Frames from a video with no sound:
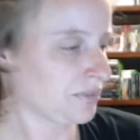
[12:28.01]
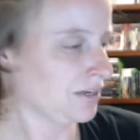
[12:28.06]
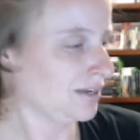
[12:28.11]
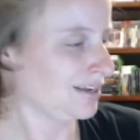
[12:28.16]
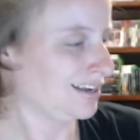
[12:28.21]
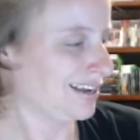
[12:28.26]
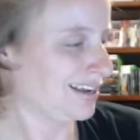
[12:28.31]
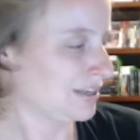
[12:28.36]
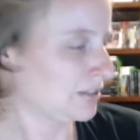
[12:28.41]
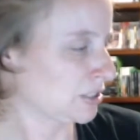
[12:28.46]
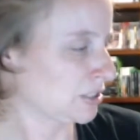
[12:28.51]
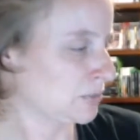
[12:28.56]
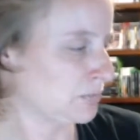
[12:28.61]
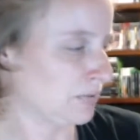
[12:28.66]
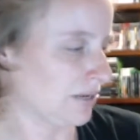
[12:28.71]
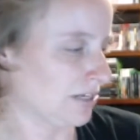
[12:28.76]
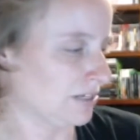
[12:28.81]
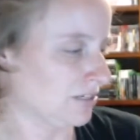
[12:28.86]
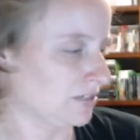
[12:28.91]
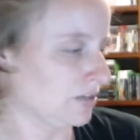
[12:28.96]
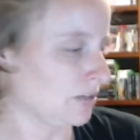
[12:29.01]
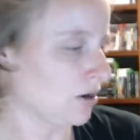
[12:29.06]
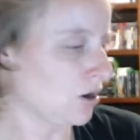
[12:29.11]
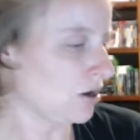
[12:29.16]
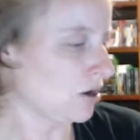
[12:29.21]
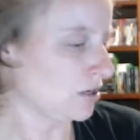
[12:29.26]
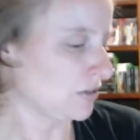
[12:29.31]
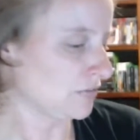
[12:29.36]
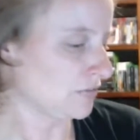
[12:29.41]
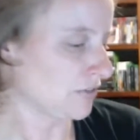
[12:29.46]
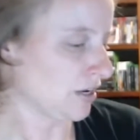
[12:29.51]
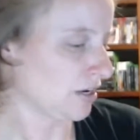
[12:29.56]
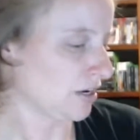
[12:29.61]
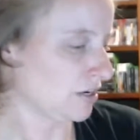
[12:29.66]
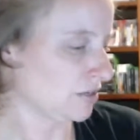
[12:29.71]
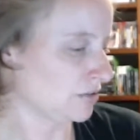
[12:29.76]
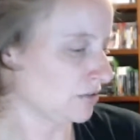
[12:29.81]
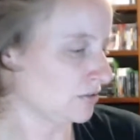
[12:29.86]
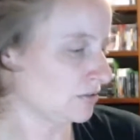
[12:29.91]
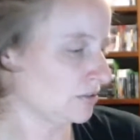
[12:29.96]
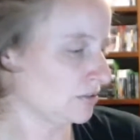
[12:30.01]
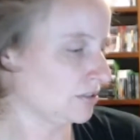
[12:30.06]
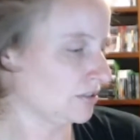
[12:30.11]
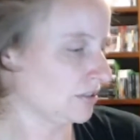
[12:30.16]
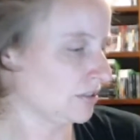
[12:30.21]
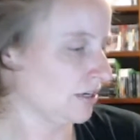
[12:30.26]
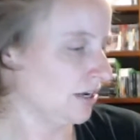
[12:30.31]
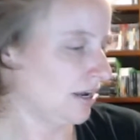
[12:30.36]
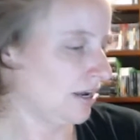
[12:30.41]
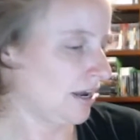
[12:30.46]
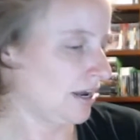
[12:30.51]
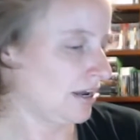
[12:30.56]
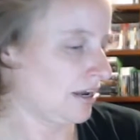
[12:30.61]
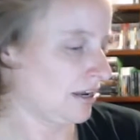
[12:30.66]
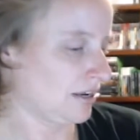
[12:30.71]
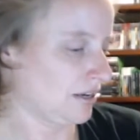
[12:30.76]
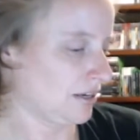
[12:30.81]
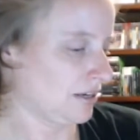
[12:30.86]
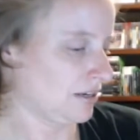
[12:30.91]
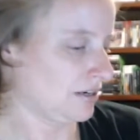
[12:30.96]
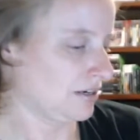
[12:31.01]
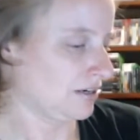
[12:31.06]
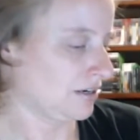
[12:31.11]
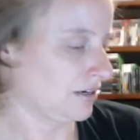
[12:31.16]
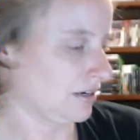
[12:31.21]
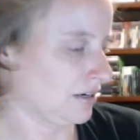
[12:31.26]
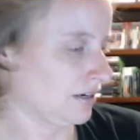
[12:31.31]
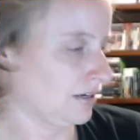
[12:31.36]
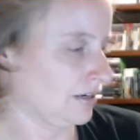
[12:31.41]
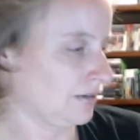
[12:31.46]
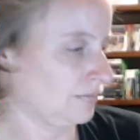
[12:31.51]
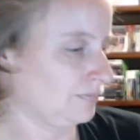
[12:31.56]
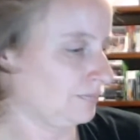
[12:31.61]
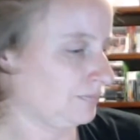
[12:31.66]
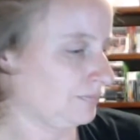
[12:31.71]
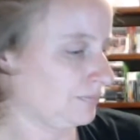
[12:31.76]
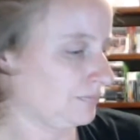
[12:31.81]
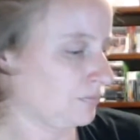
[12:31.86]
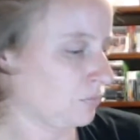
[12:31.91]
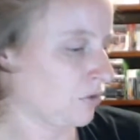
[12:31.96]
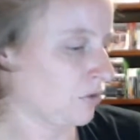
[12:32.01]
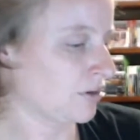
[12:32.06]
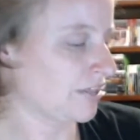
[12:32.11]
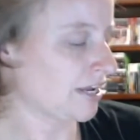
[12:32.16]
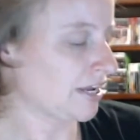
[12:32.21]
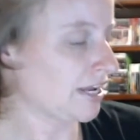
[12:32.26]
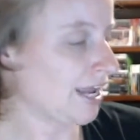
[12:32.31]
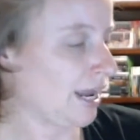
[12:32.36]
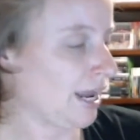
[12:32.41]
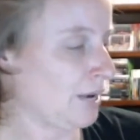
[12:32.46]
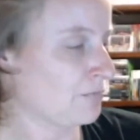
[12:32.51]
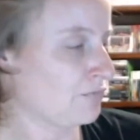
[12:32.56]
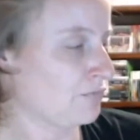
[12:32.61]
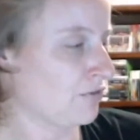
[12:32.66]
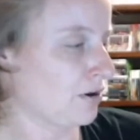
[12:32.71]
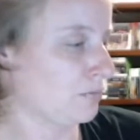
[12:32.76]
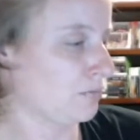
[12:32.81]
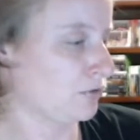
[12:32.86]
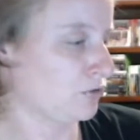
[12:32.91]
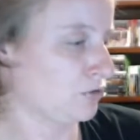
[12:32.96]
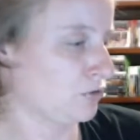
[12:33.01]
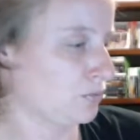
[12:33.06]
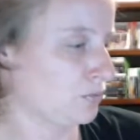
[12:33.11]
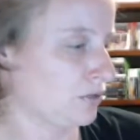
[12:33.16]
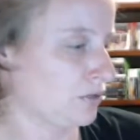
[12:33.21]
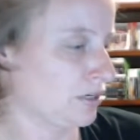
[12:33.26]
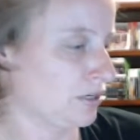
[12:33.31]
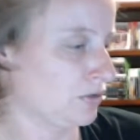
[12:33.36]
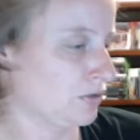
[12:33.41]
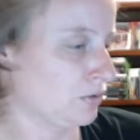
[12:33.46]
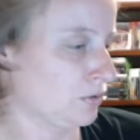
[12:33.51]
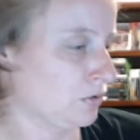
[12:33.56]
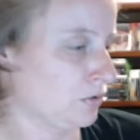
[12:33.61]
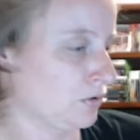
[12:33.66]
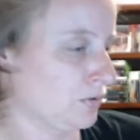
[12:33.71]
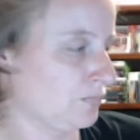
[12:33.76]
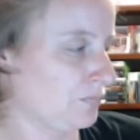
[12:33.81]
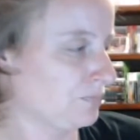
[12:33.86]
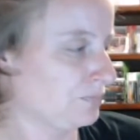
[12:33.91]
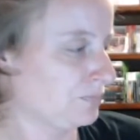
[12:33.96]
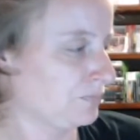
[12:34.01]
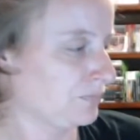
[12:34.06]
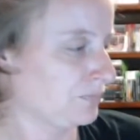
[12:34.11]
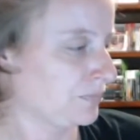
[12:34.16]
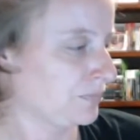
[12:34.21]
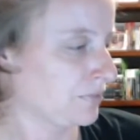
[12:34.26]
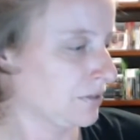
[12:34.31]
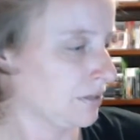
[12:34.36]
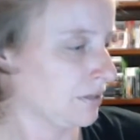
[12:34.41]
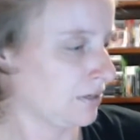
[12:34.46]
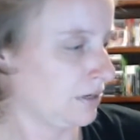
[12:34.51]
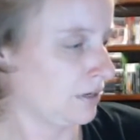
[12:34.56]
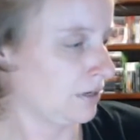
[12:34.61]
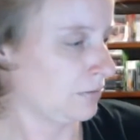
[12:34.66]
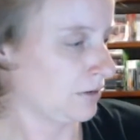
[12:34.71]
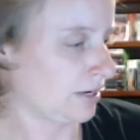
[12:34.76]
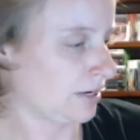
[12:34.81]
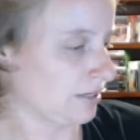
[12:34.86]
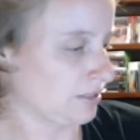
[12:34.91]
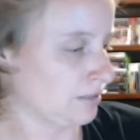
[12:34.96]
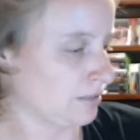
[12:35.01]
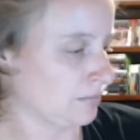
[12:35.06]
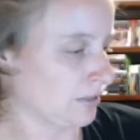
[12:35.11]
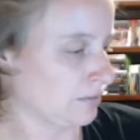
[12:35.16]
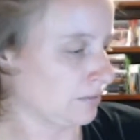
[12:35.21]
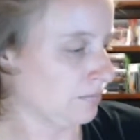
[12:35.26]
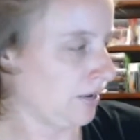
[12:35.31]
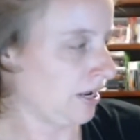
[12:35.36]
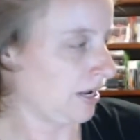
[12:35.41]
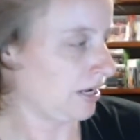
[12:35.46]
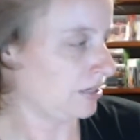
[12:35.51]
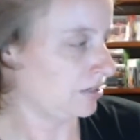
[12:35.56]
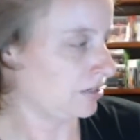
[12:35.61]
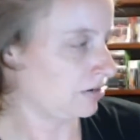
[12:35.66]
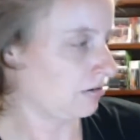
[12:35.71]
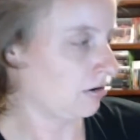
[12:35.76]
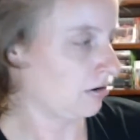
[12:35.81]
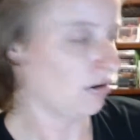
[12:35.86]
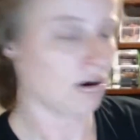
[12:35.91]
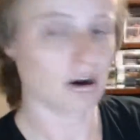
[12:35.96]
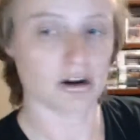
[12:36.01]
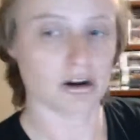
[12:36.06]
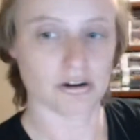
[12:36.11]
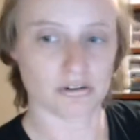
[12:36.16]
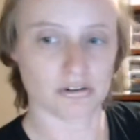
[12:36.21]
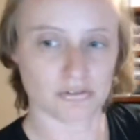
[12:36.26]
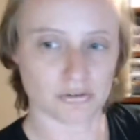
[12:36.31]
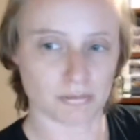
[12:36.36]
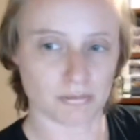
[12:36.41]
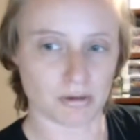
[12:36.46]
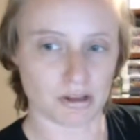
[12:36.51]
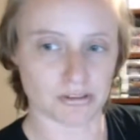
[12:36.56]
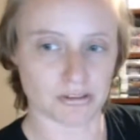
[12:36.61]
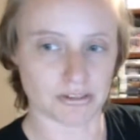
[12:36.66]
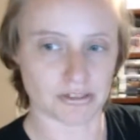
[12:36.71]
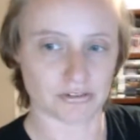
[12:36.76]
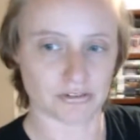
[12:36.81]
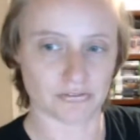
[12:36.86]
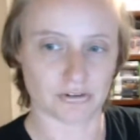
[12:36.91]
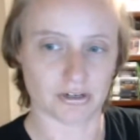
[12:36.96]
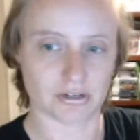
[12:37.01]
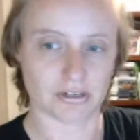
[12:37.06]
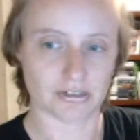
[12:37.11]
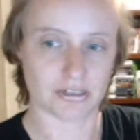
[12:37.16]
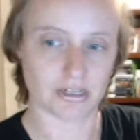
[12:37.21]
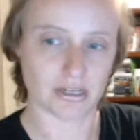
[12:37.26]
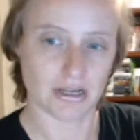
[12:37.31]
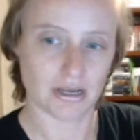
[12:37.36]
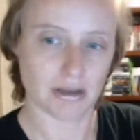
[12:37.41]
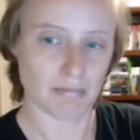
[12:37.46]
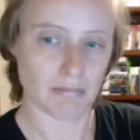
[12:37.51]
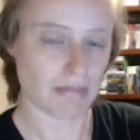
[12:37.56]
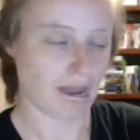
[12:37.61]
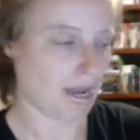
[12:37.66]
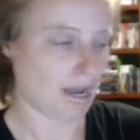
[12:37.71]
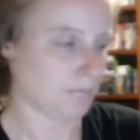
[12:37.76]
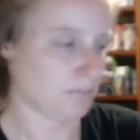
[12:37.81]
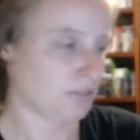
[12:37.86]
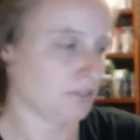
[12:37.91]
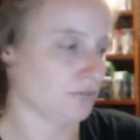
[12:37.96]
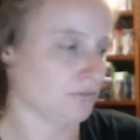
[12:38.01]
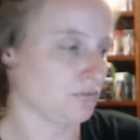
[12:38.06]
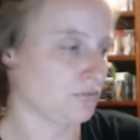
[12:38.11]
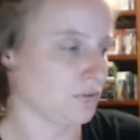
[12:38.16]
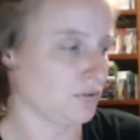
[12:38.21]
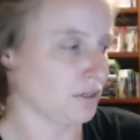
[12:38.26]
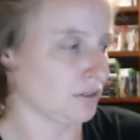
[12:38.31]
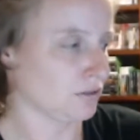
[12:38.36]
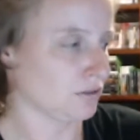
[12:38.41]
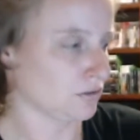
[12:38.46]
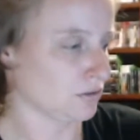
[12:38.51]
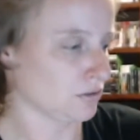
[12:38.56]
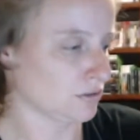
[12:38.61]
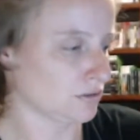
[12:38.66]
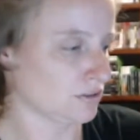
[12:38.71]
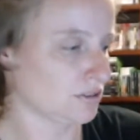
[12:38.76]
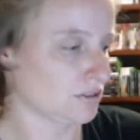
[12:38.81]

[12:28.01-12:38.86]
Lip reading: Explains all of those and where they came from, which is pretty cool. Here we got some companion art from all the different maps and fields.